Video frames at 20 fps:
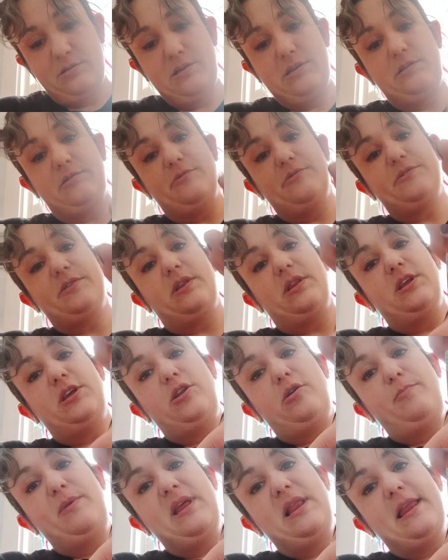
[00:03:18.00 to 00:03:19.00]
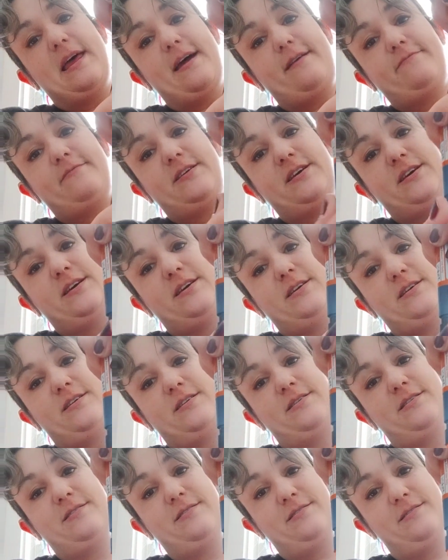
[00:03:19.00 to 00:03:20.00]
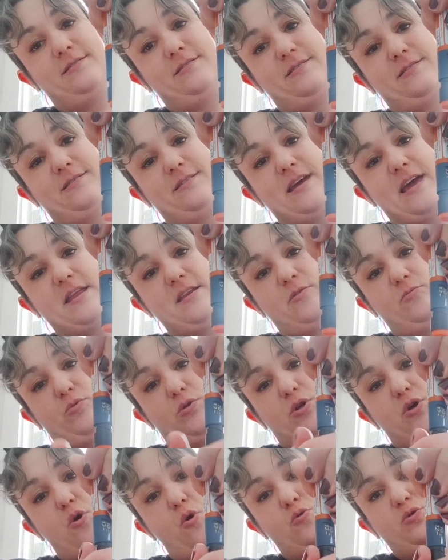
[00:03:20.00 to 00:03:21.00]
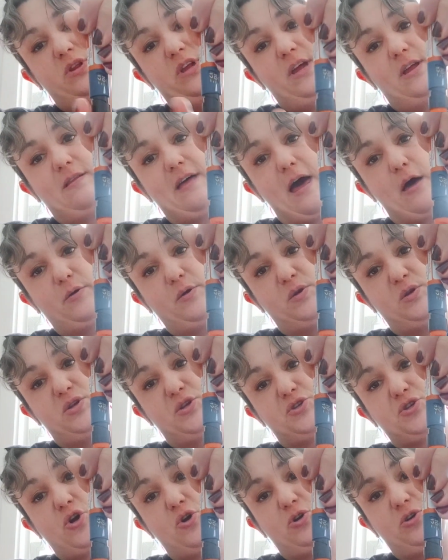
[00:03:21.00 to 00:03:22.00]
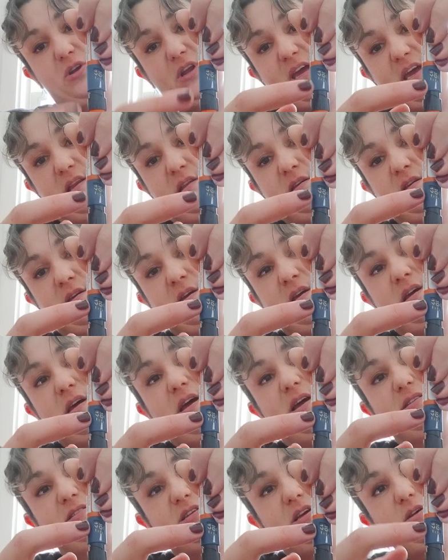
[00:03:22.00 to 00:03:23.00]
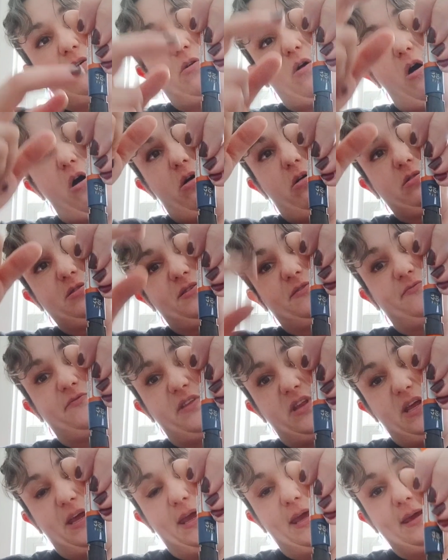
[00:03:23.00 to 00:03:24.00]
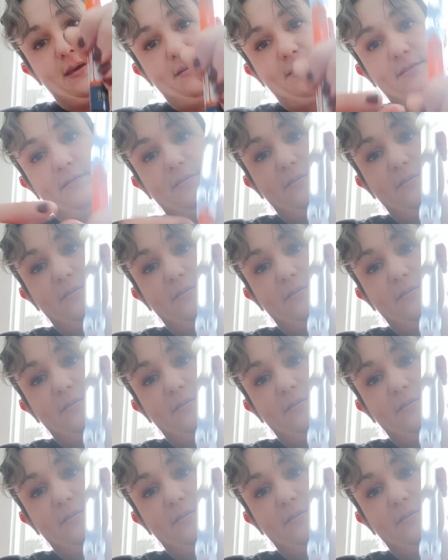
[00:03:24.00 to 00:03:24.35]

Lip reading: and there's a little bit left, and it will only allow you to turn it until all of the